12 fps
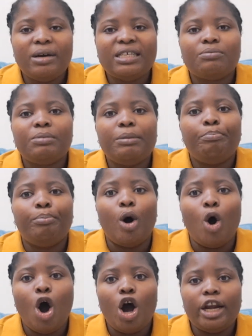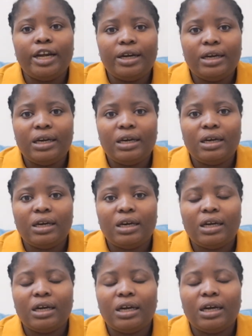must be born
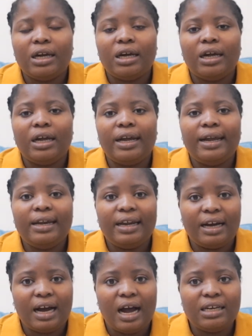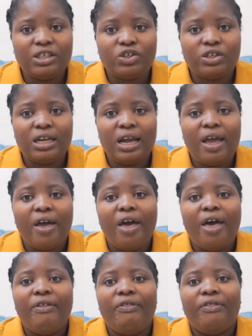in a country
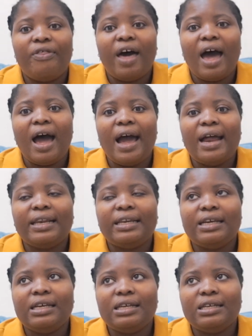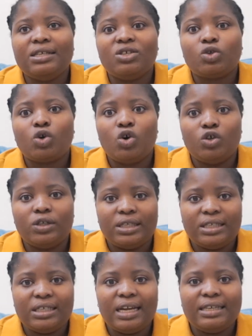that is
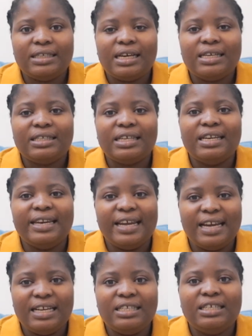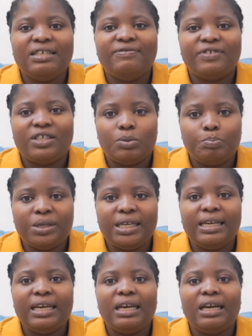considered as a native
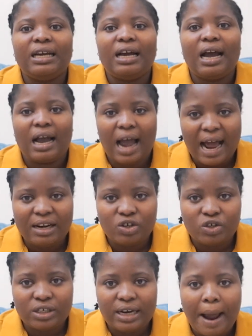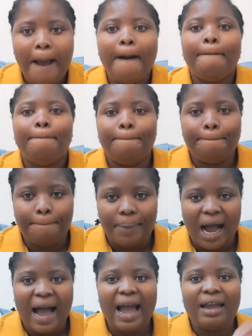speaking country
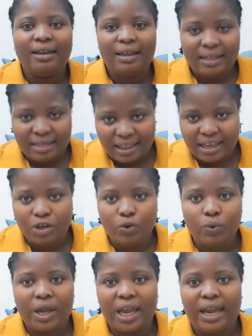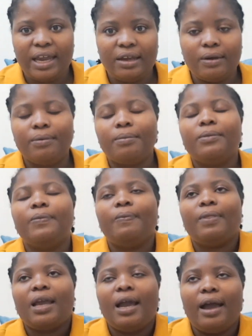by the UK.
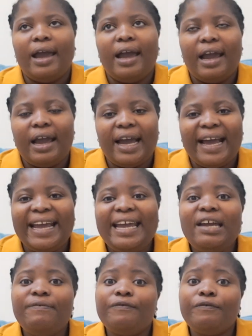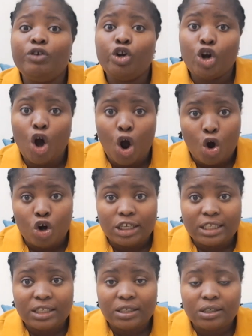If
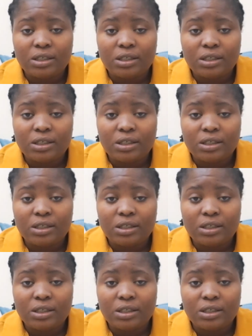not,